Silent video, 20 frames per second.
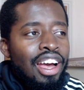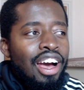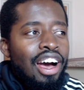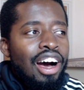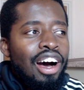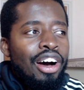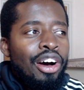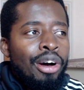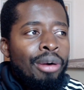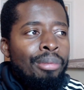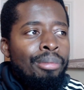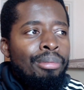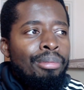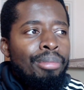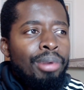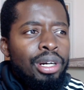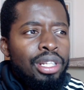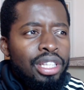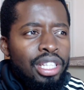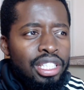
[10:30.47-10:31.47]

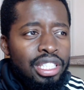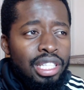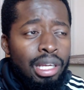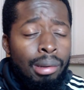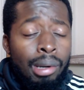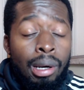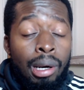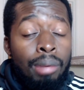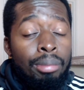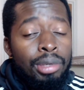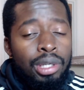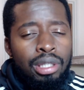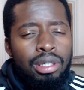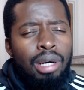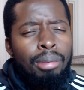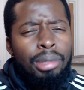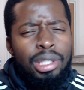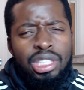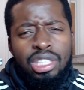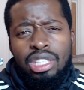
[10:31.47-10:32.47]
but this time I'm
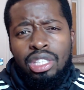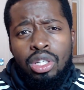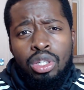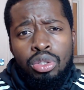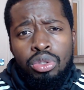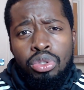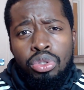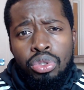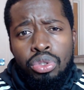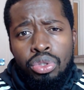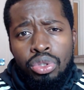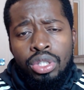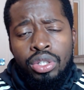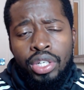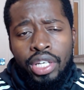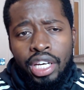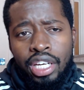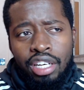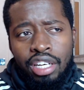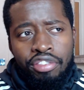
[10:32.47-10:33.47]
actually gonna go 2-0
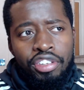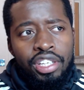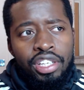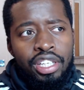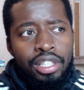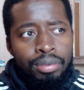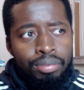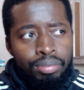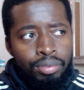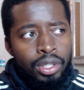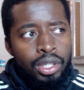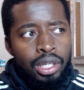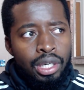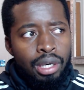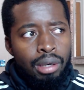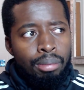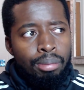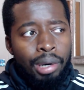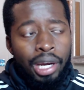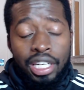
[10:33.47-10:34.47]
again. I think
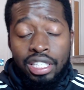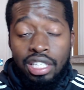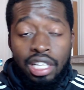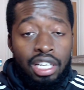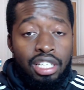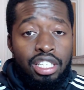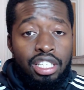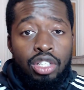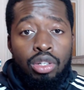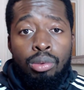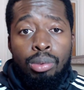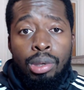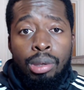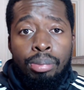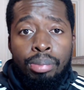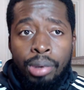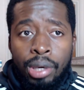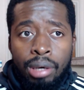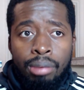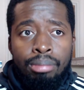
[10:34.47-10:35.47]
Palace, like I said, will be a
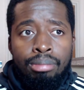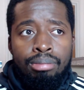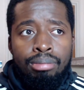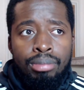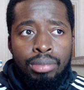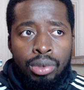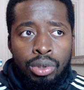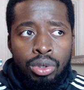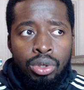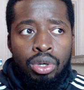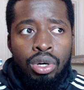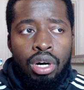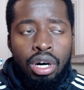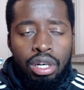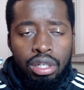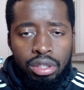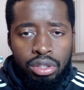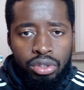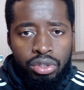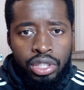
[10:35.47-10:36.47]
bit more
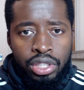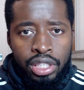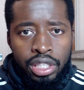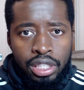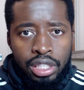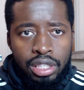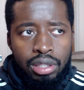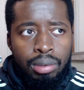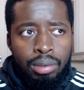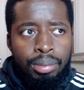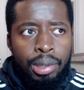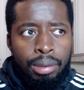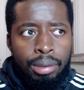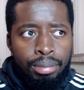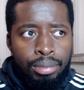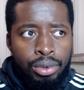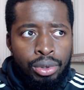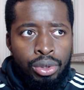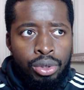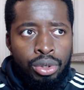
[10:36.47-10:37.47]
hungry, a bit
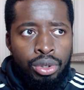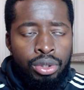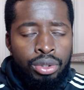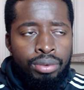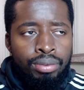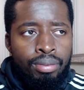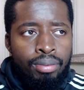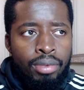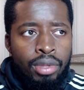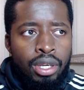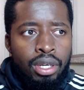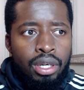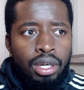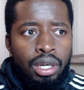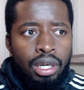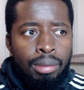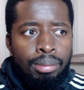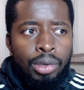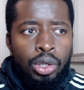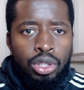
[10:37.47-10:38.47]
more
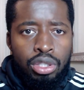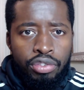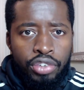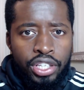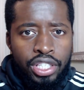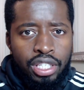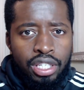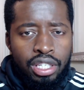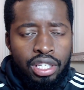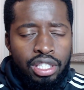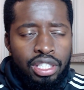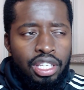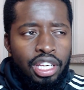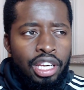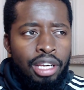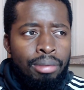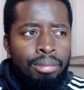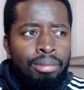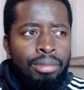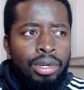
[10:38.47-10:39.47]
motivated in this
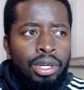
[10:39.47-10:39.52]
game.